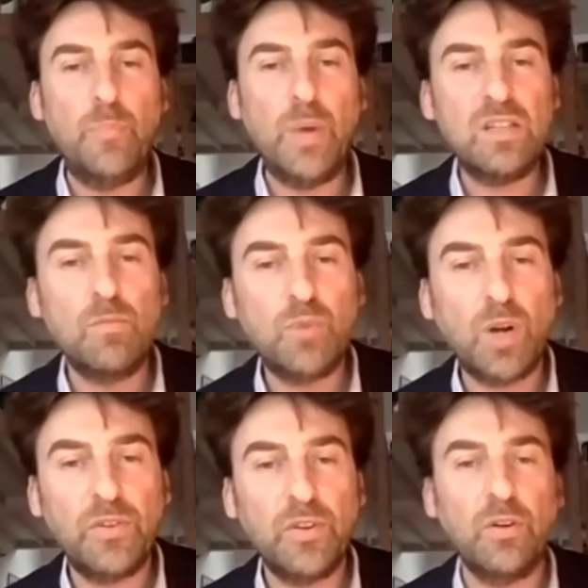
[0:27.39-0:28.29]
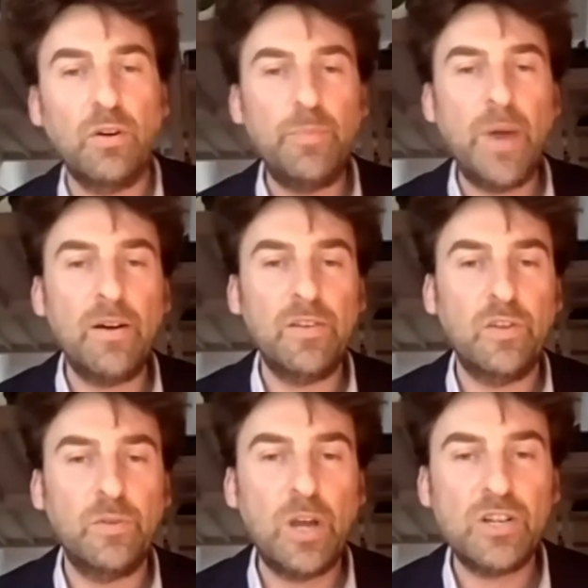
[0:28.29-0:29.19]
based in Brussels or in Paris,
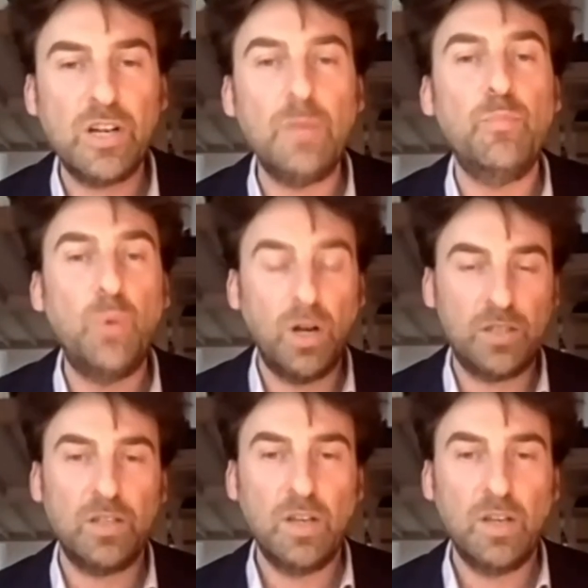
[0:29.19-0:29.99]
especially, but